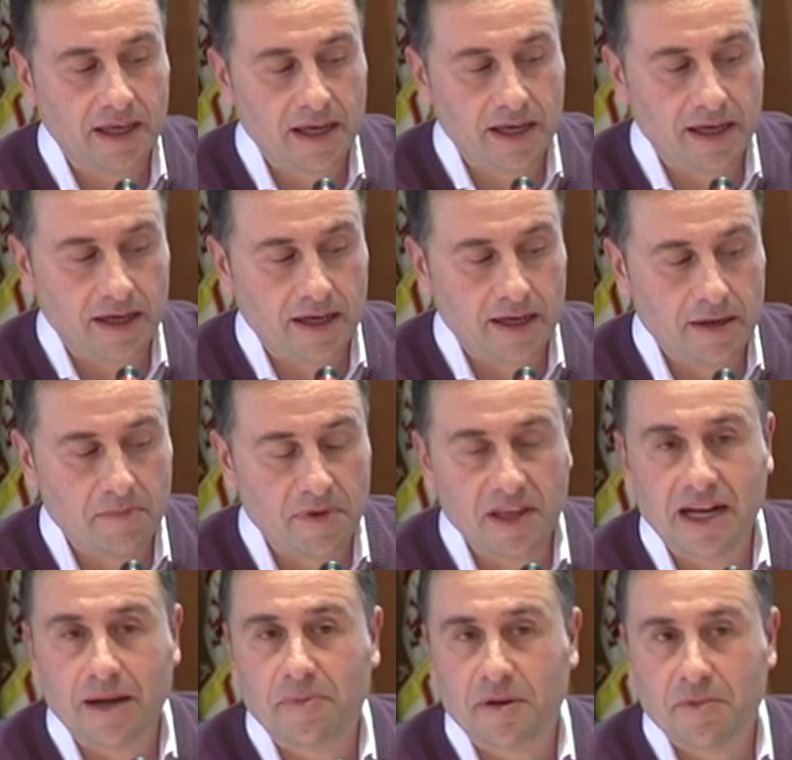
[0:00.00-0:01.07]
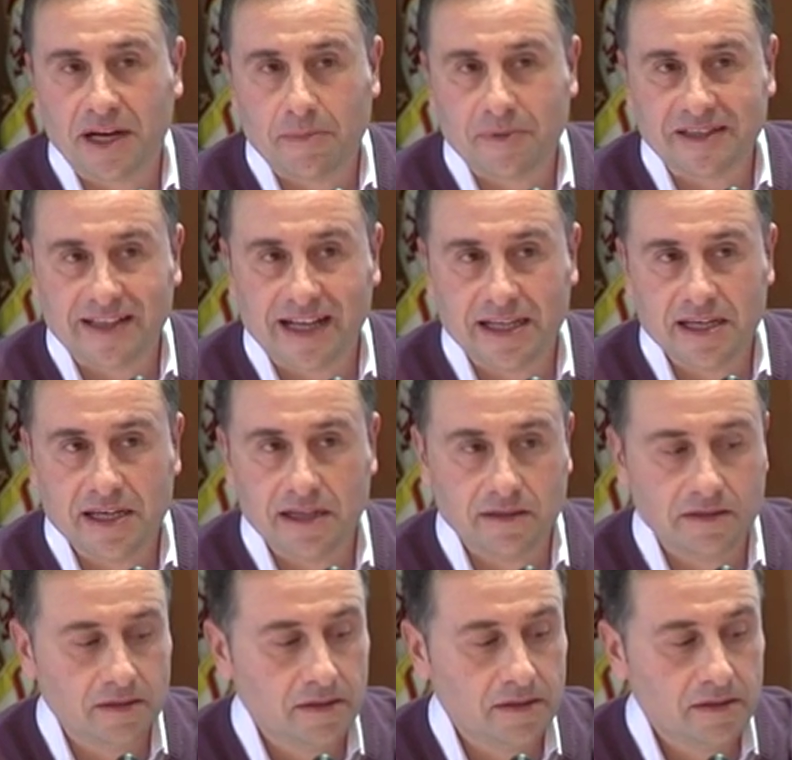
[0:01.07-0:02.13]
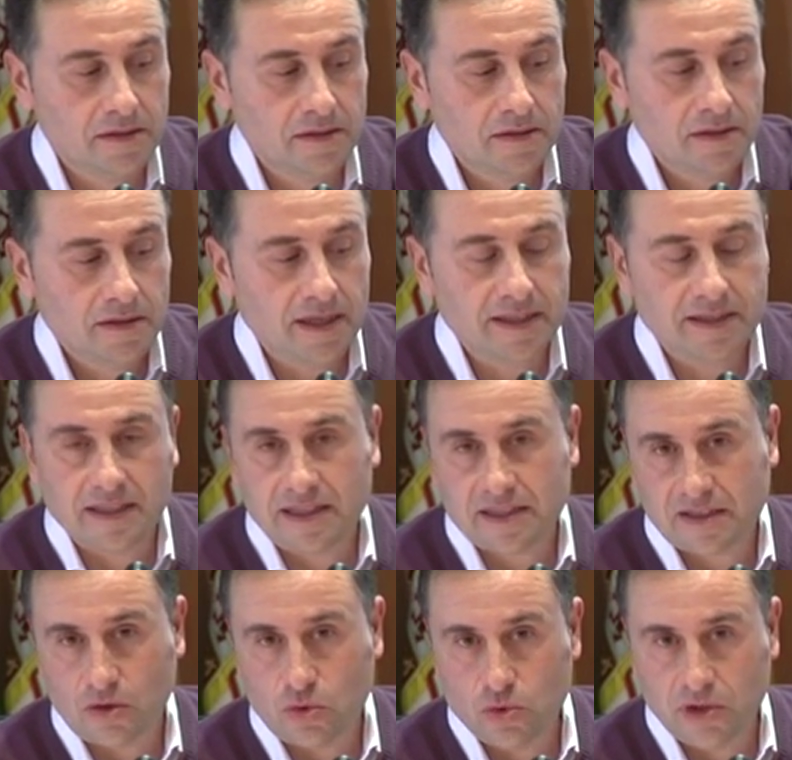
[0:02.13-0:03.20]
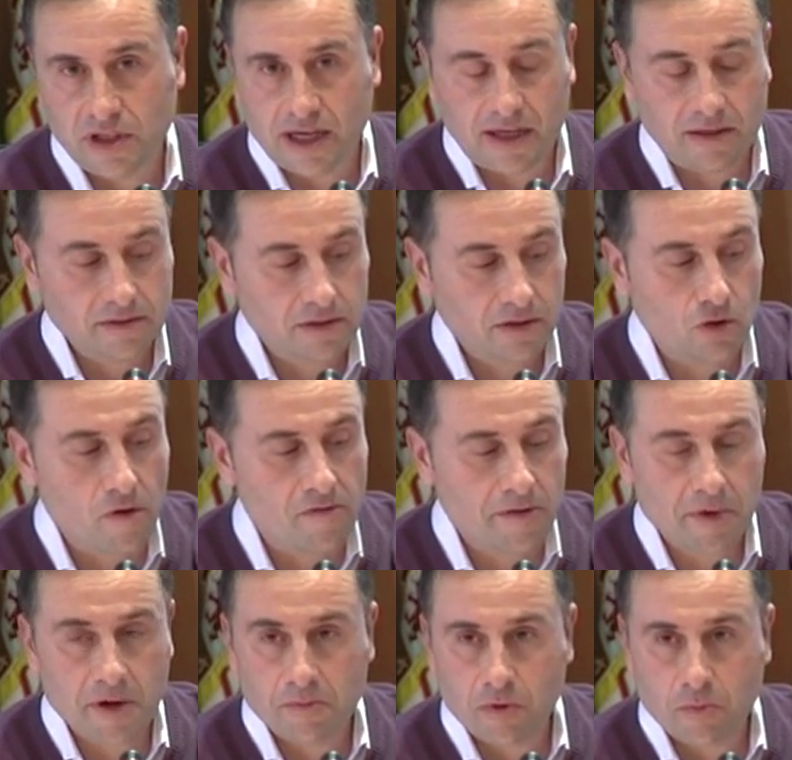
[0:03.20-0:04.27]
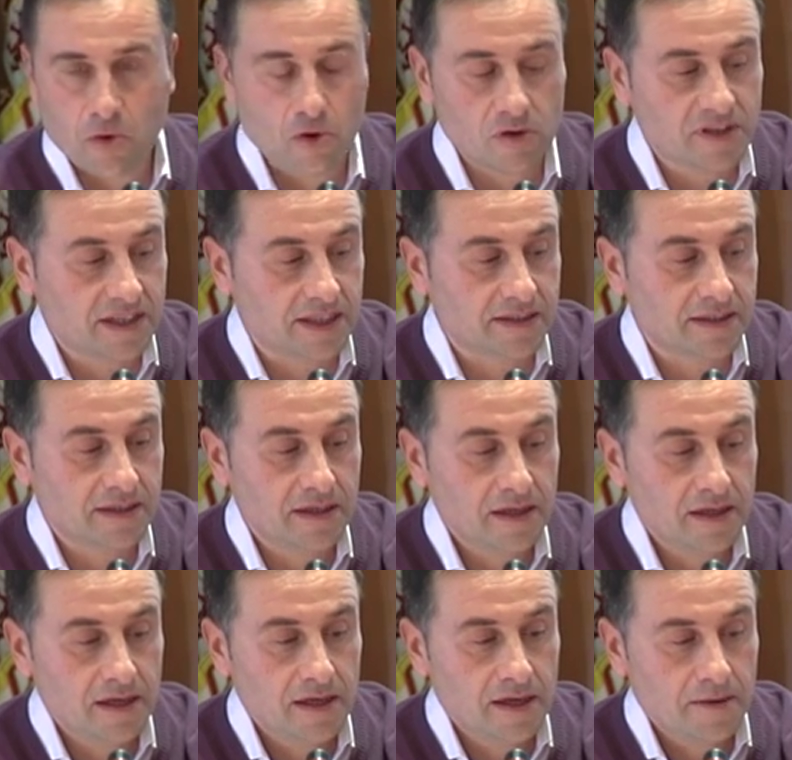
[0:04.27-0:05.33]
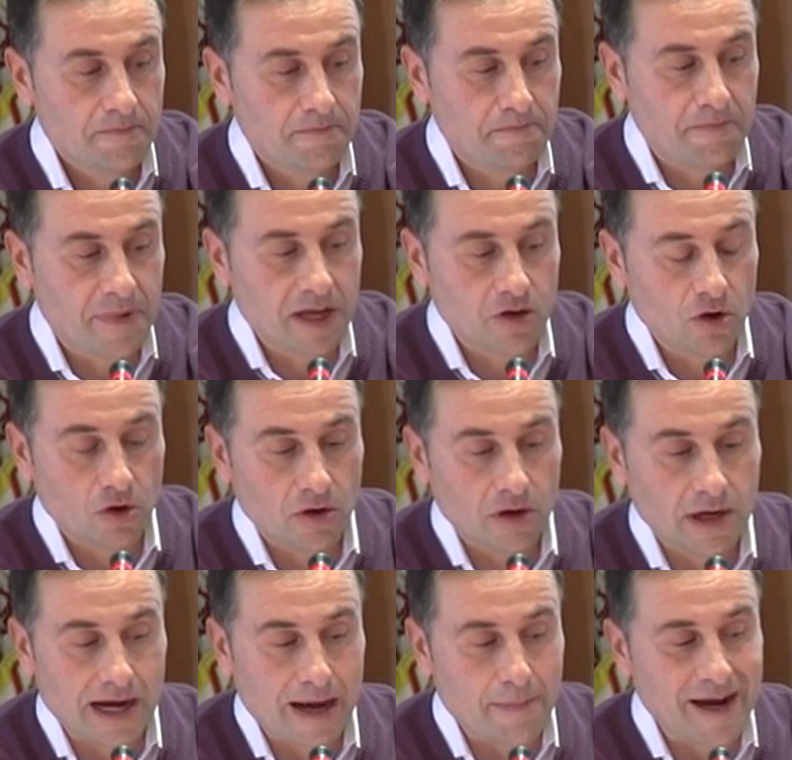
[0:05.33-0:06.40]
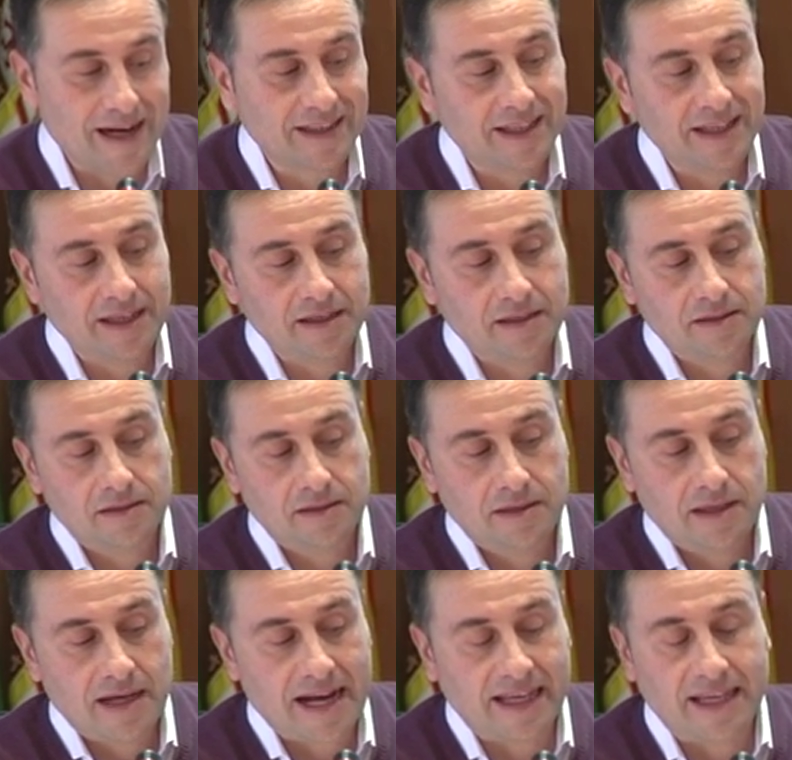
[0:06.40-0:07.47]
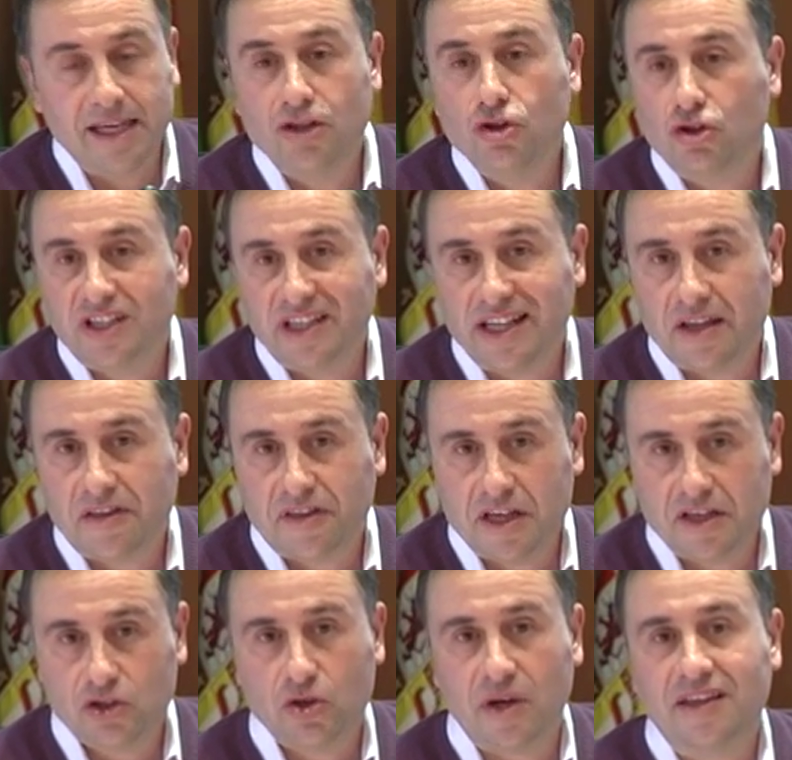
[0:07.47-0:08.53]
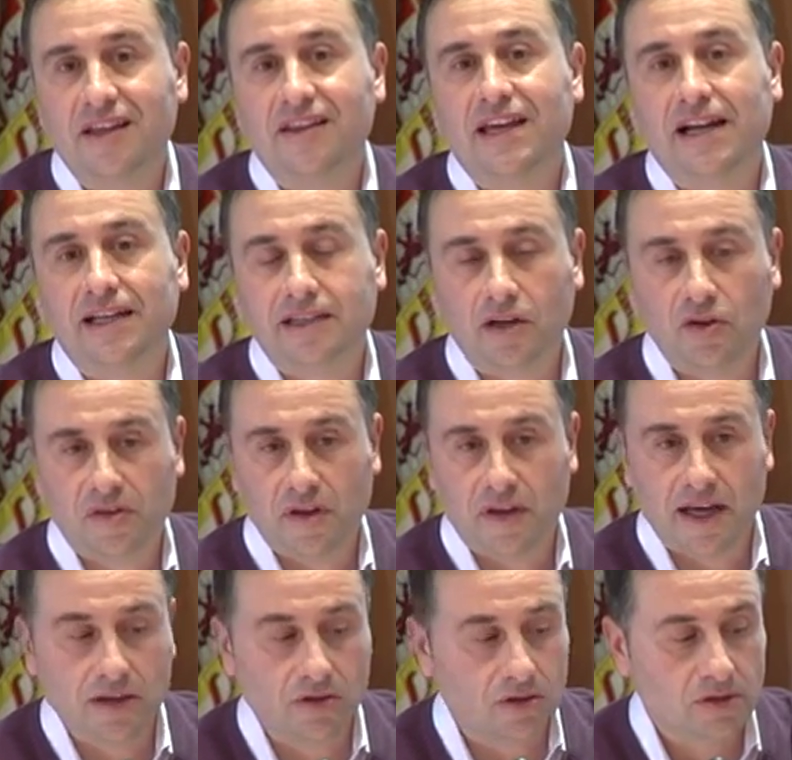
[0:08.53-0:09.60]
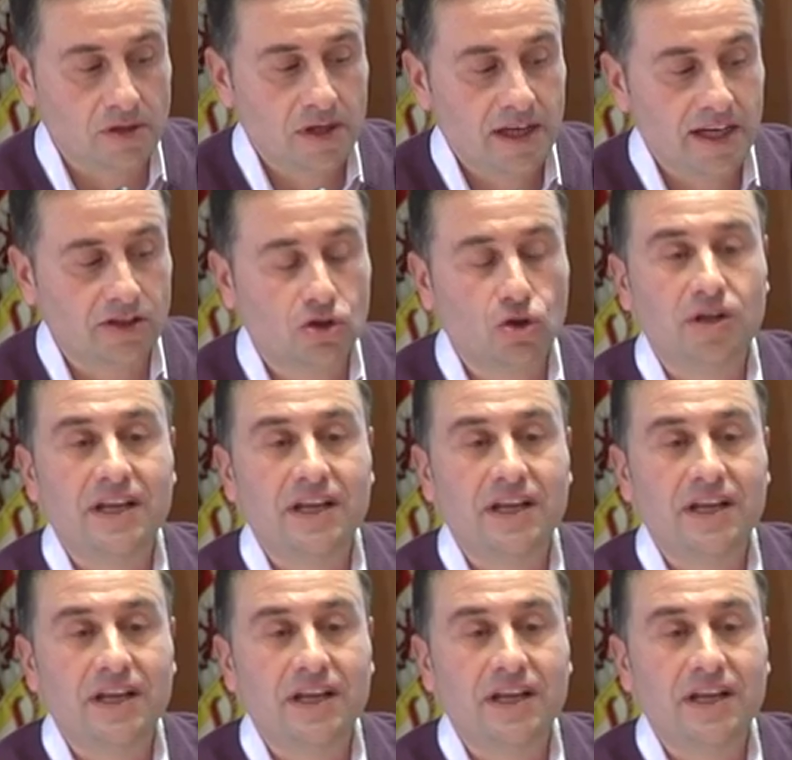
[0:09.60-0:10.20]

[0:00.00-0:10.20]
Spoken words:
operations are the same, but instead of the first tab, it would be the second one, the one used. Government proposals. But